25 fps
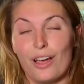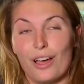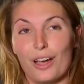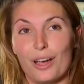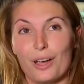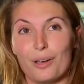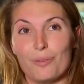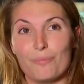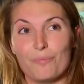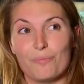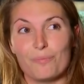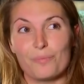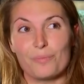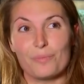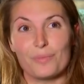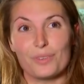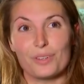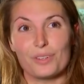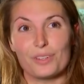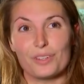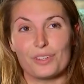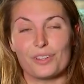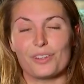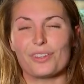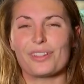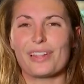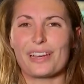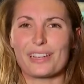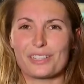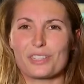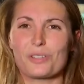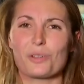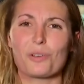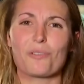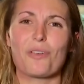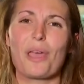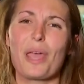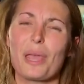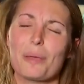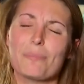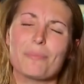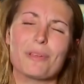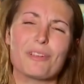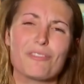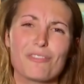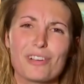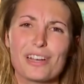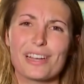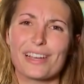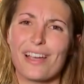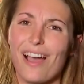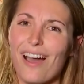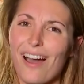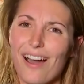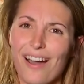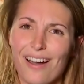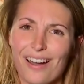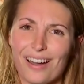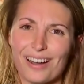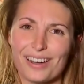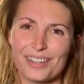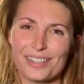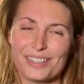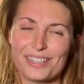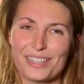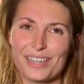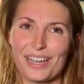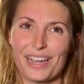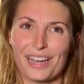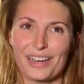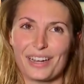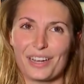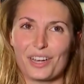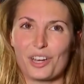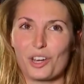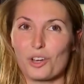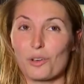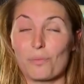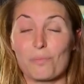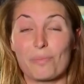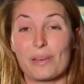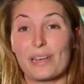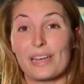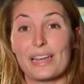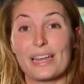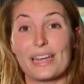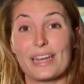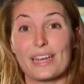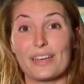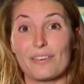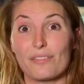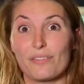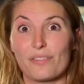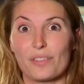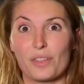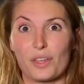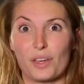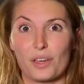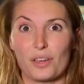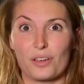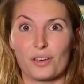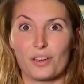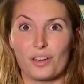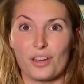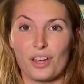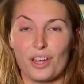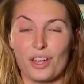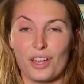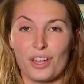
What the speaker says: that sort of hit me really hard, and I couldn't believe that,